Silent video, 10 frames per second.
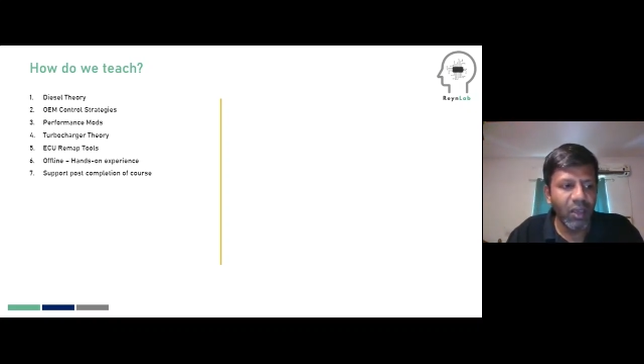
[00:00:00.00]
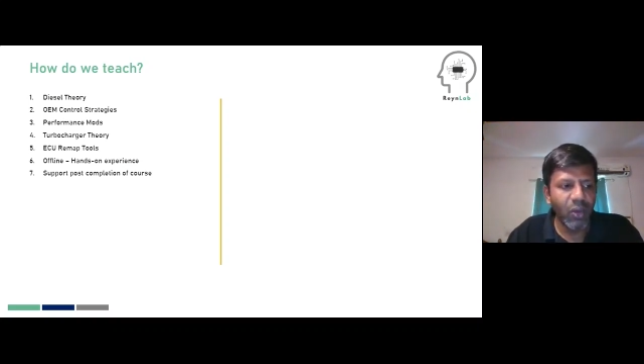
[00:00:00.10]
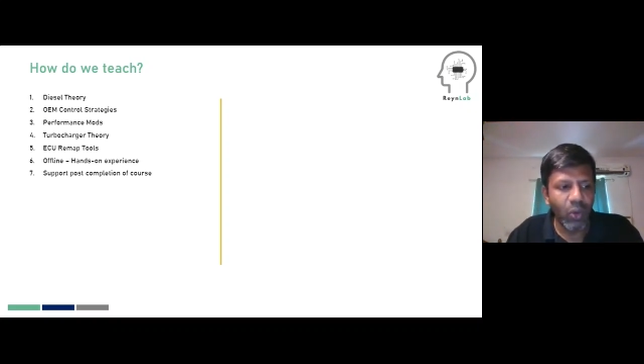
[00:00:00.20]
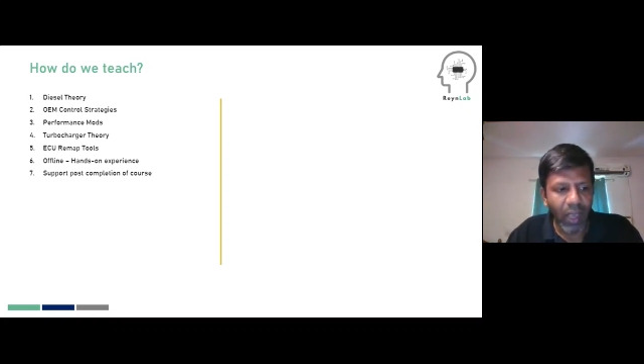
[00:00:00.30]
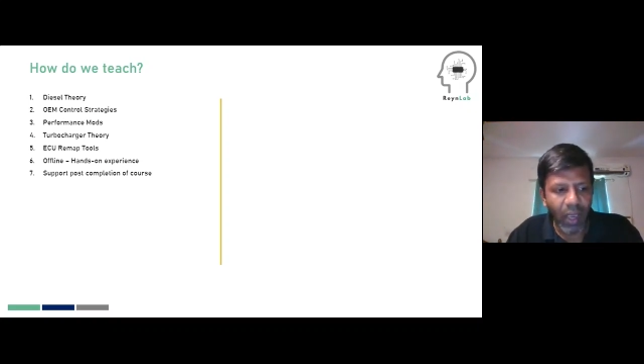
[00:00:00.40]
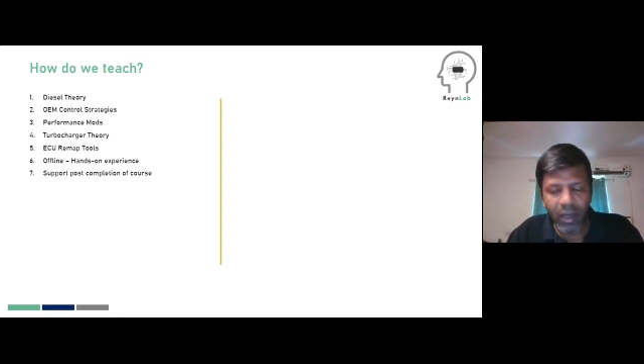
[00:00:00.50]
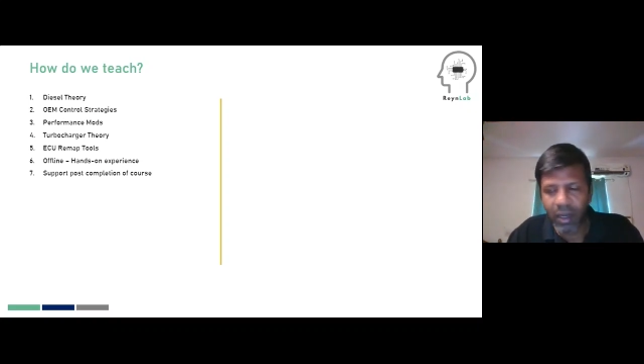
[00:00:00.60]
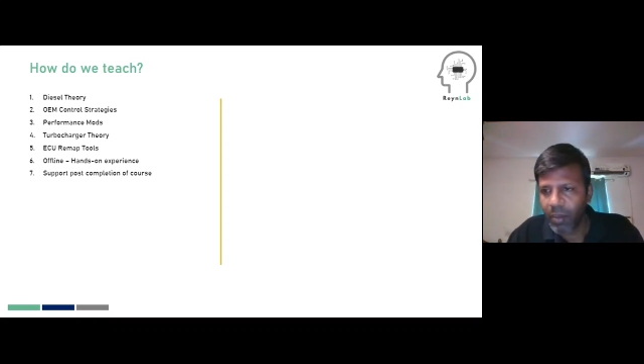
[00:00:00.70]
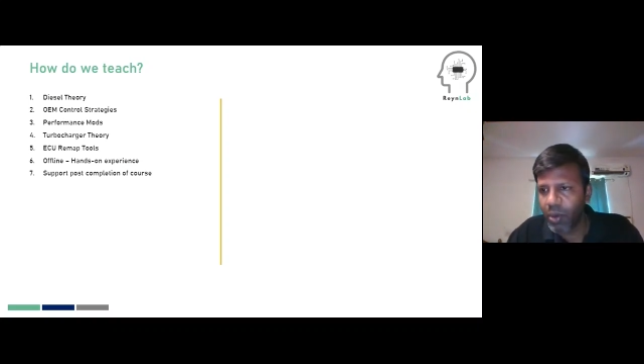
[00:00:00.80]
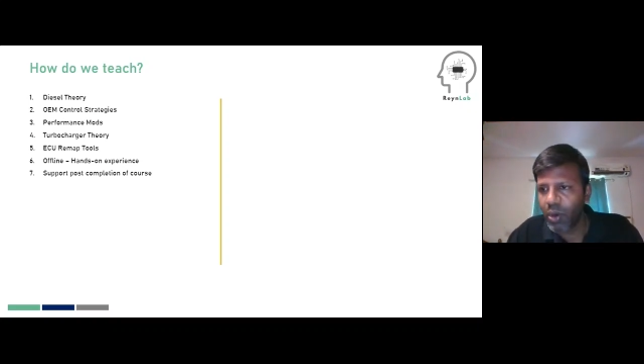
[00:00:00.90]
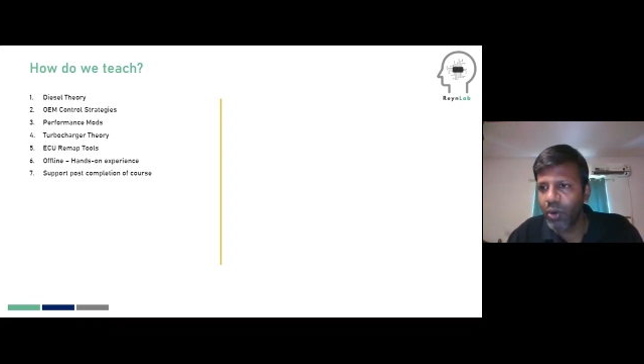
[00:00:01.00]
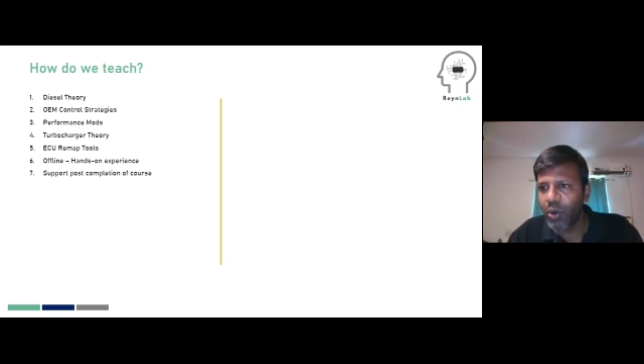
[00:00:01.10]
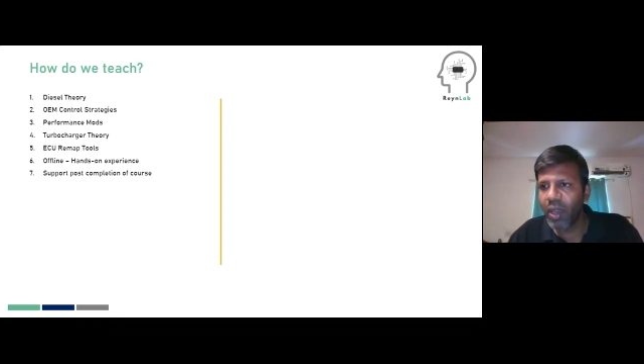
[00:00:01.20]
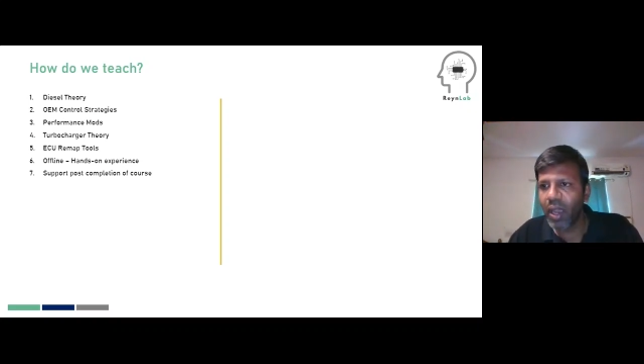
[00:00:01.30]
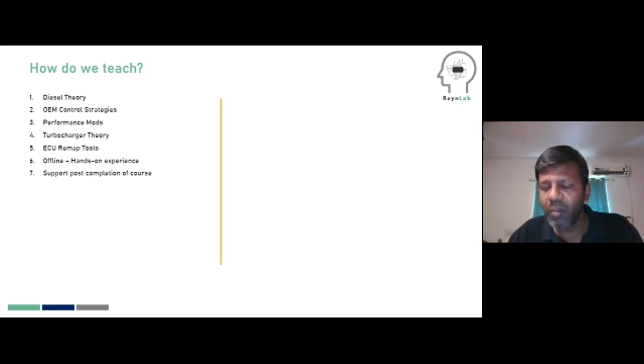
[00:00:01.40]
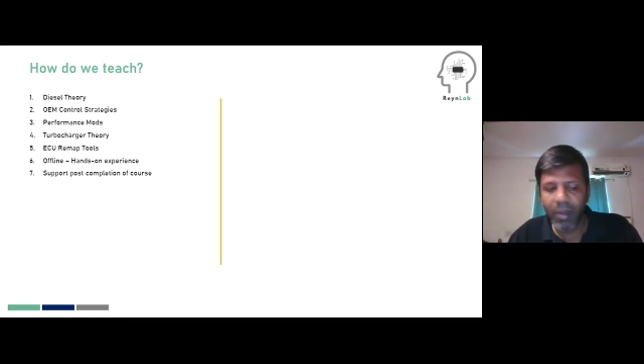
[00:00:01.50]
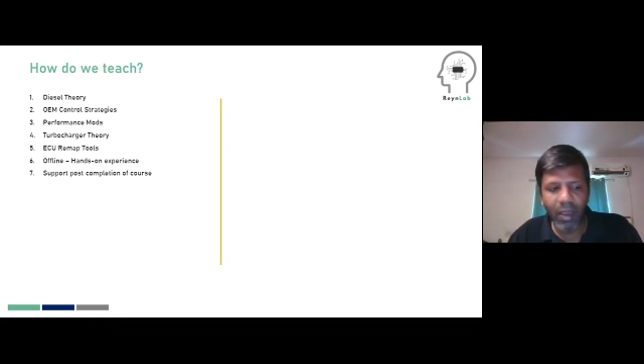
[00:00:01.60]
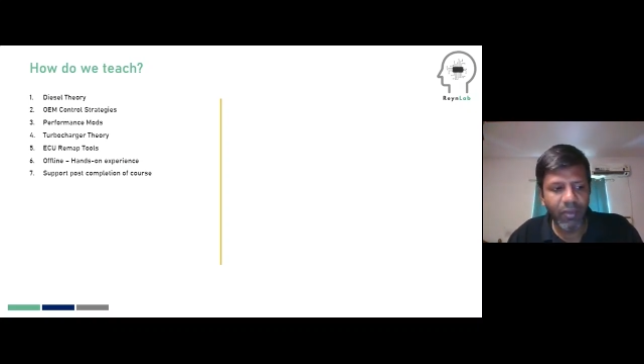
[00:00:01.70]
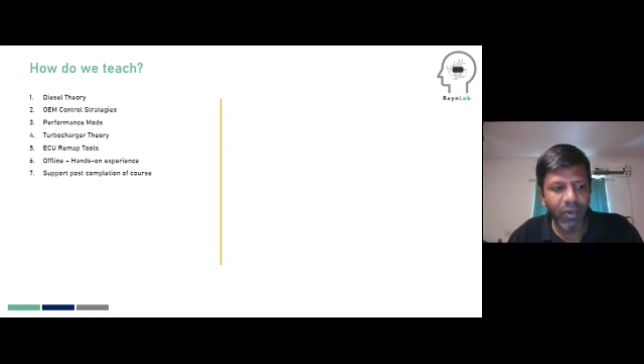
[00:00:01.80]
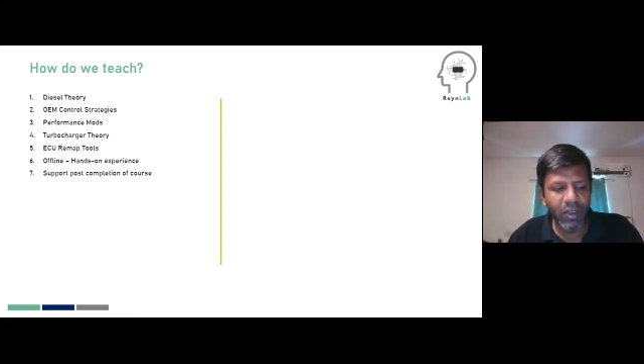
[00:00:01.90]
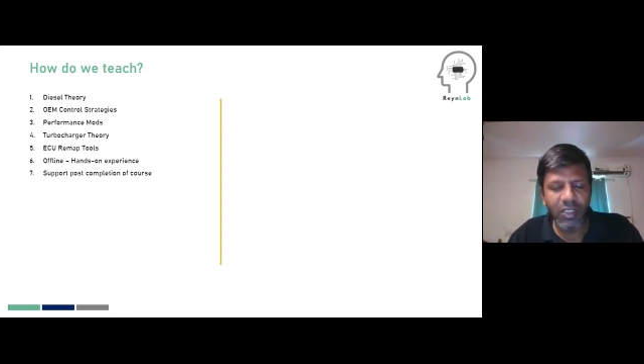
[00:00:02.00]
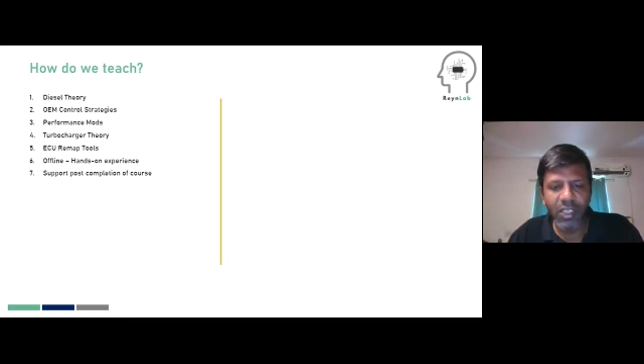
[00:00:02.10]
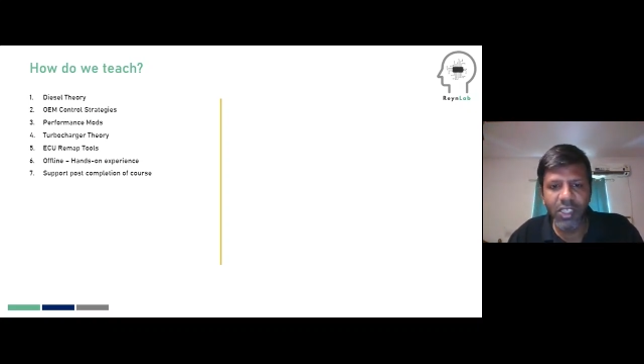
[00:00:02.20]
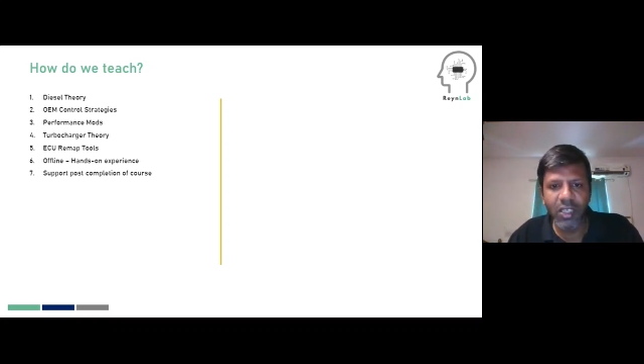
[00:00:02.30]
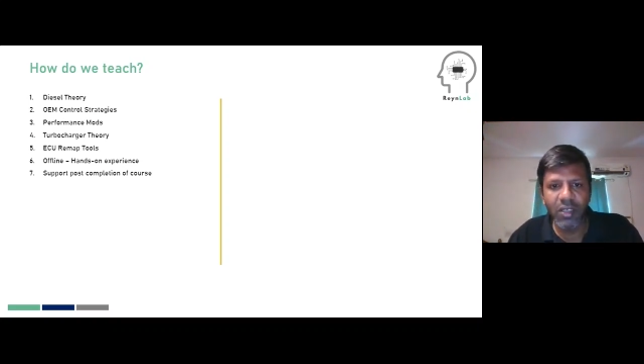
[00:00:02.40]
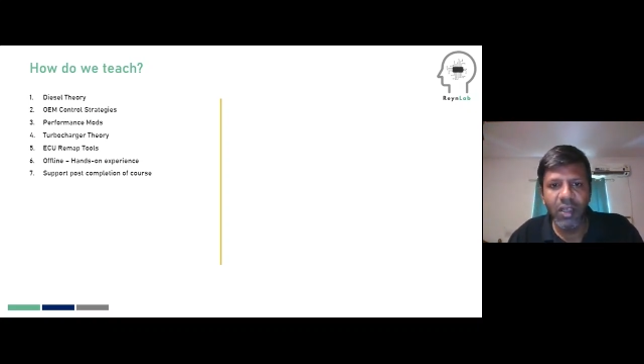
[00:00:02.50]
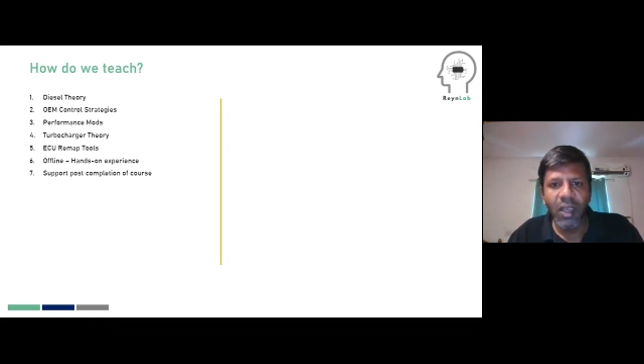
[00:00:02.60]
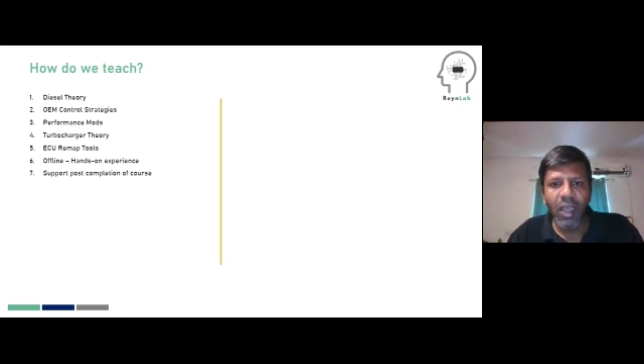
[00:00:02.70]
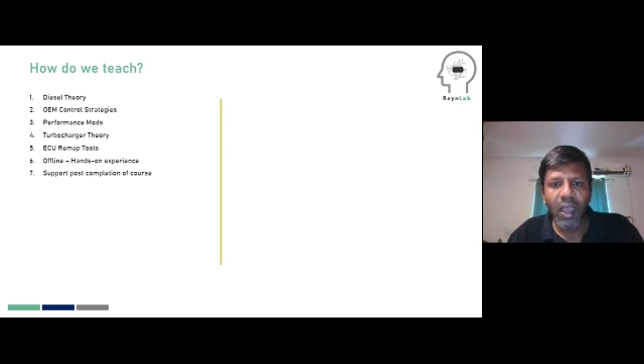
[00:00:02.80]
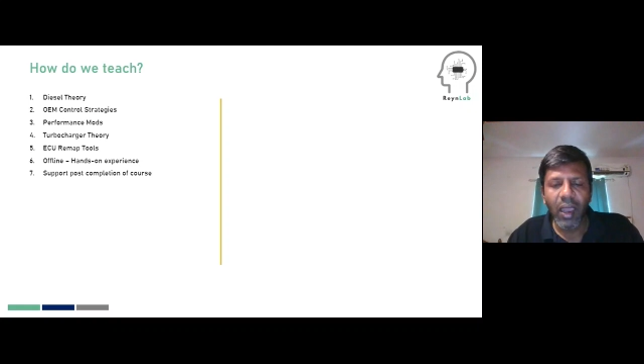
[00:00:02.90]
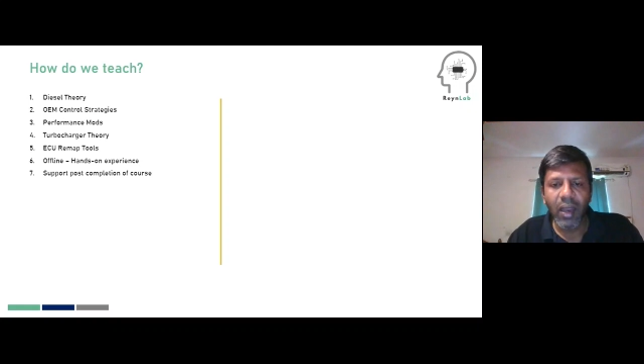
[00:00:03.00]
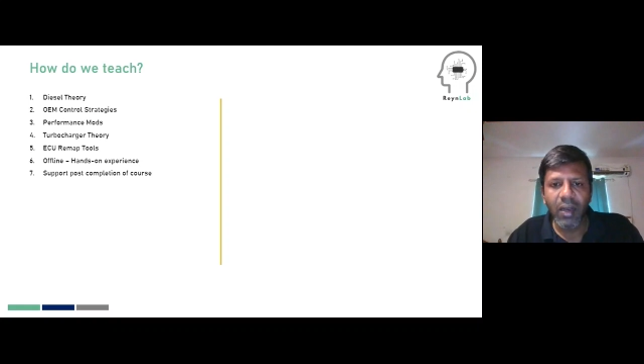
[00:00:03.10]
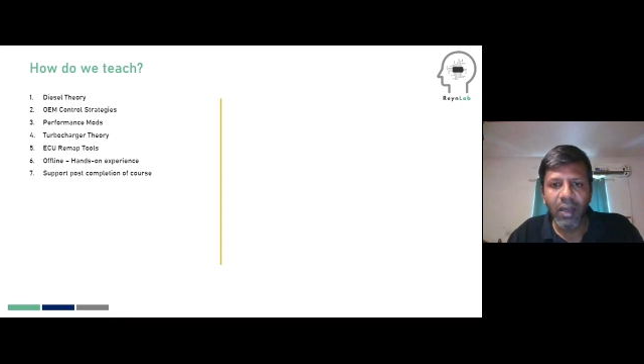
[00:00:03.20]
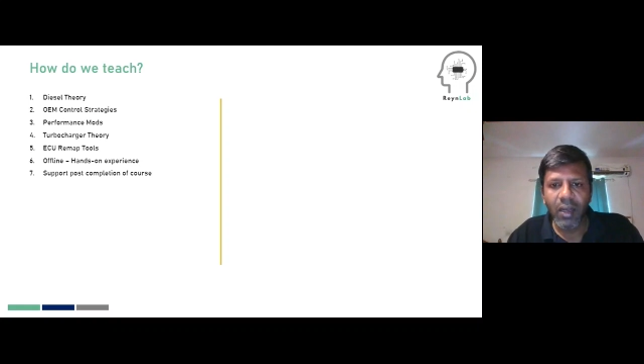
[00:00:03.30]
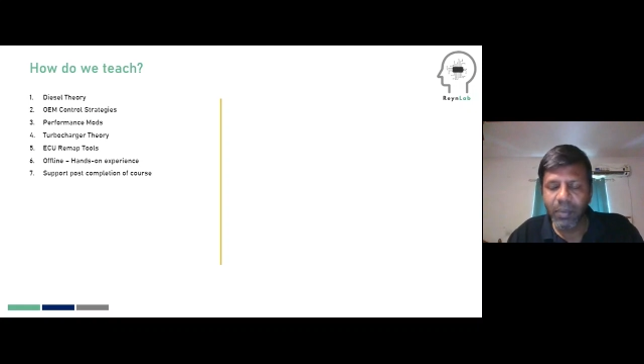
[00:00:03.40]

you can come down, you can pay for a session, and